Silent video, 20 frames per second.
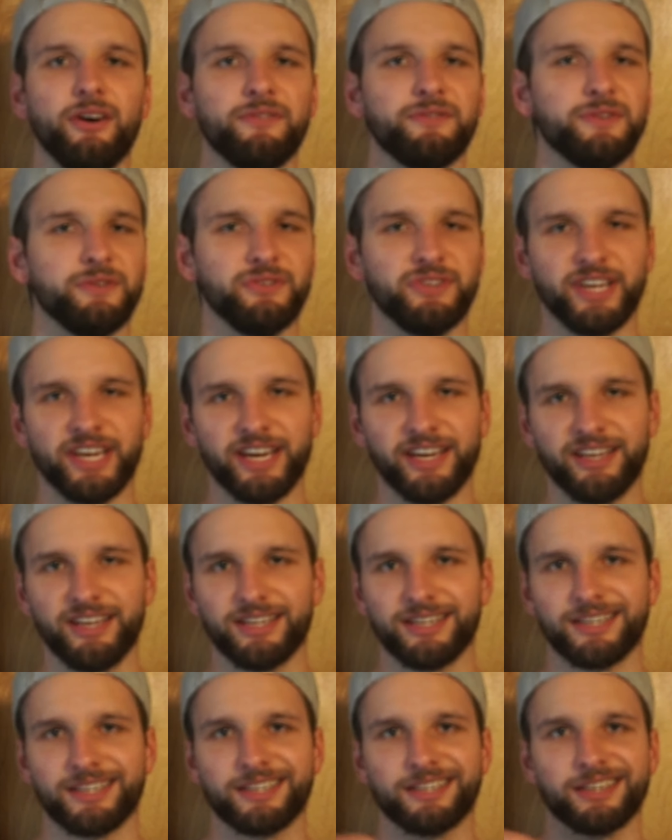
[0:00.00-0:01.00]
If you did,
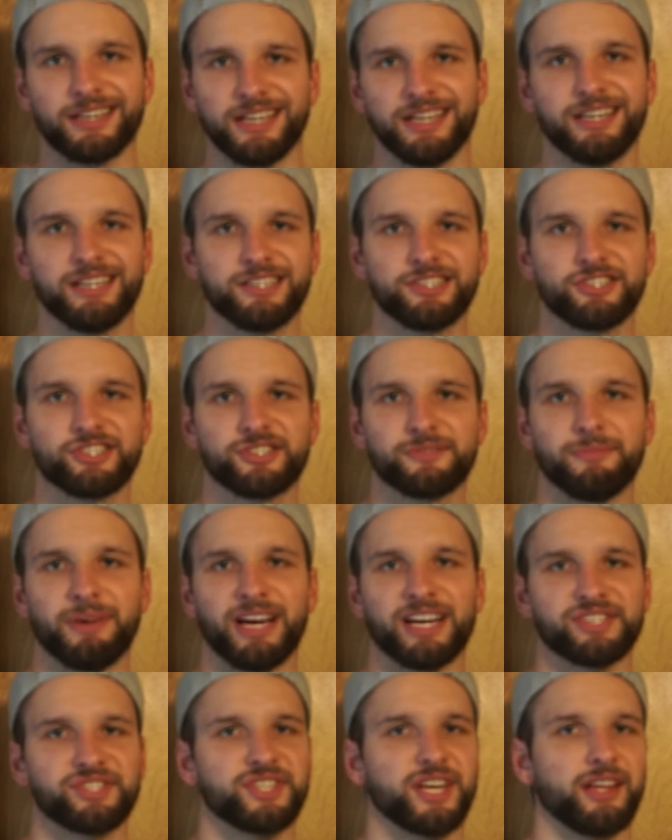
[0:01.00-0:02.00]

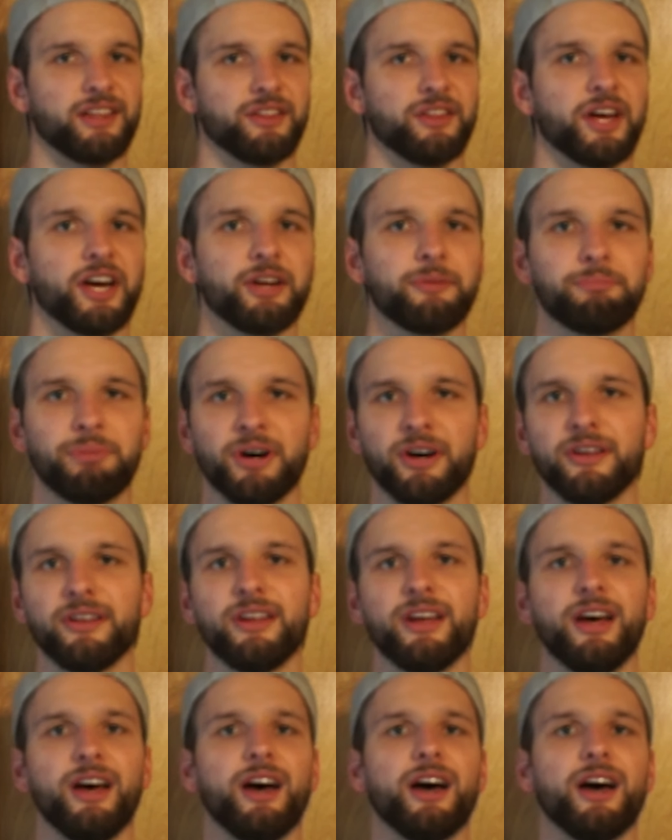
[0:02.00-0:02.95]
smash that like button.